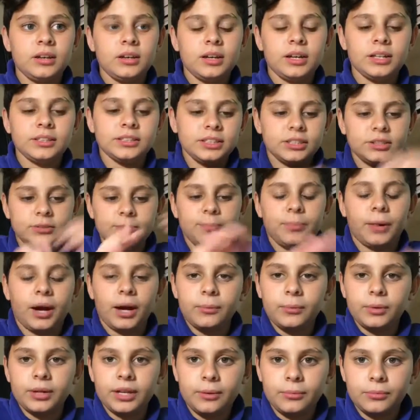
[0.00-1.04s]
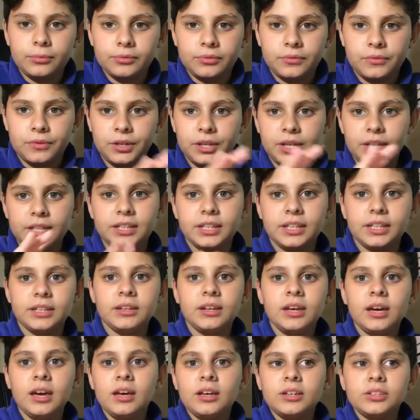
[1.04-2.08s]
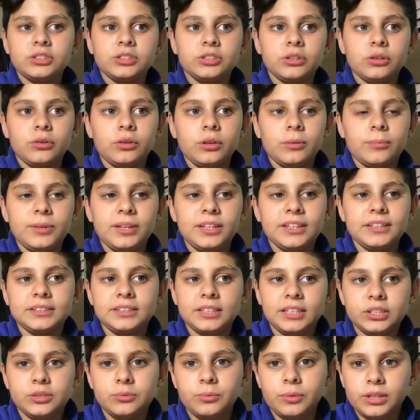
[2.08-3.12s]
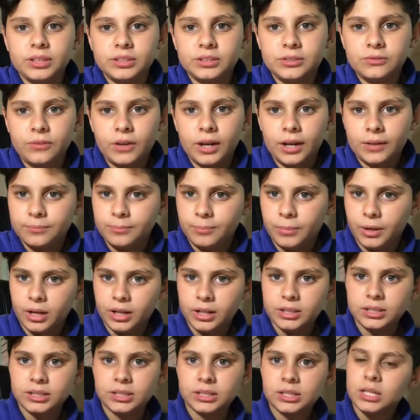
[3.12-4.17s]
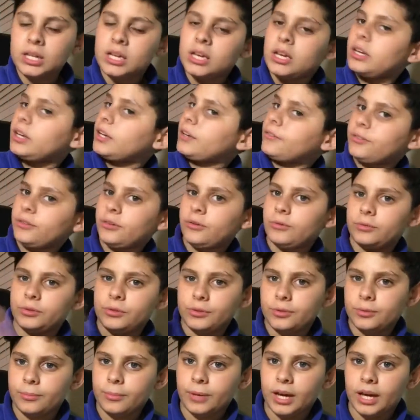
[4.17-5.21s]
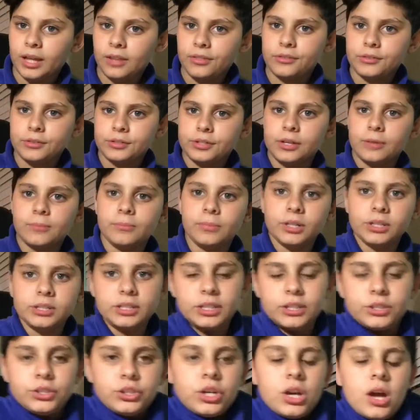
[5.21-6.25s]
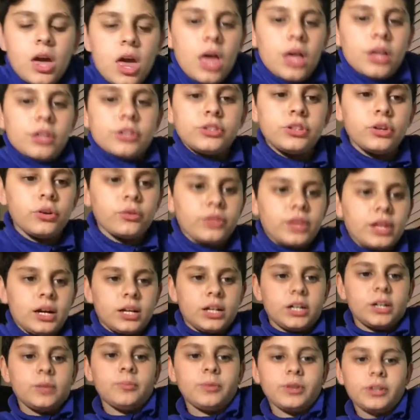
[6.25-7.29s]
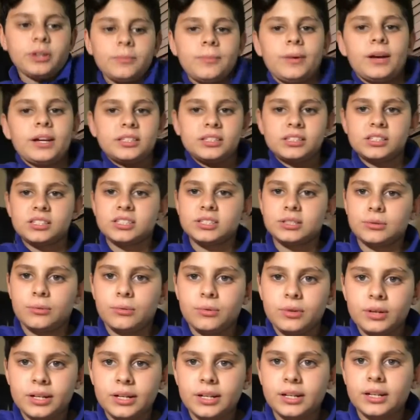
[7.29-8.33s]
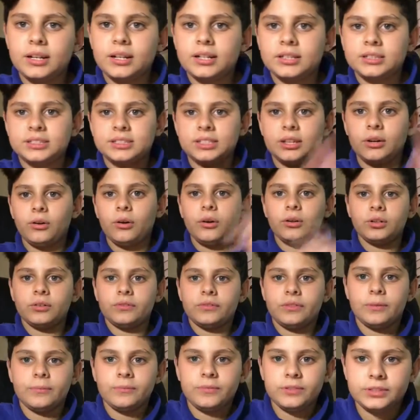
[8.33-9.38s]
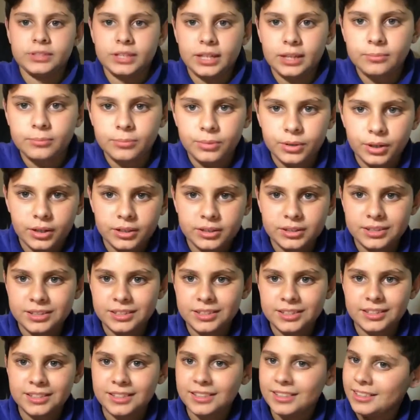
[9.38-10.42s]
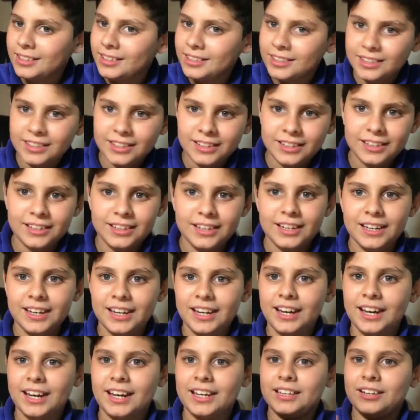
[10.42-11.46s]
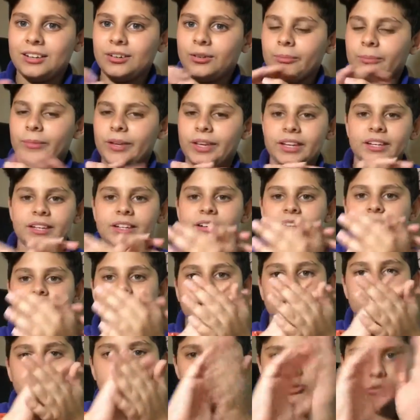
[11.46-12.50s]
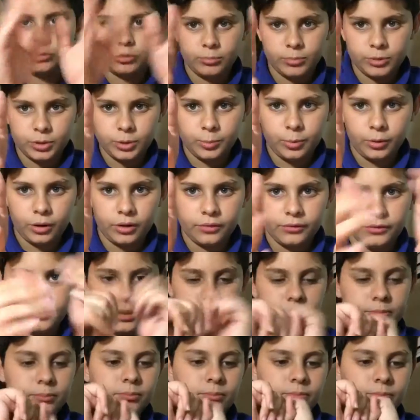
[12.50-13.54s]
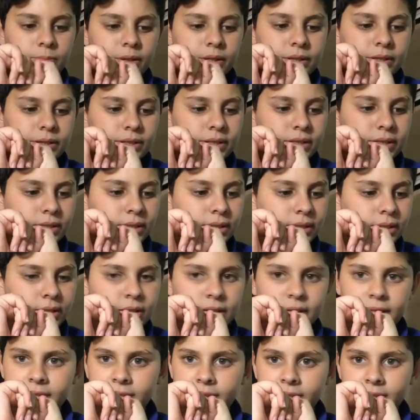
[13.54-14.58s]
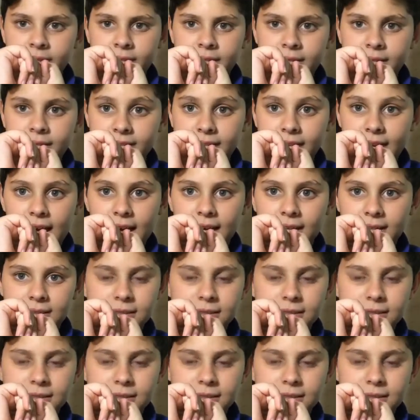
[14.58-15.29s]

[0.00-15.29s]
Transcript: because it's buy one, get one free. And then, so that means each one's five bucks. If you do the math, they're 10 bucks each. So then I'm going to bring it back to the store and then I'm going to sell all of them for 10 bucks. And I'll make so much profit, but yeah.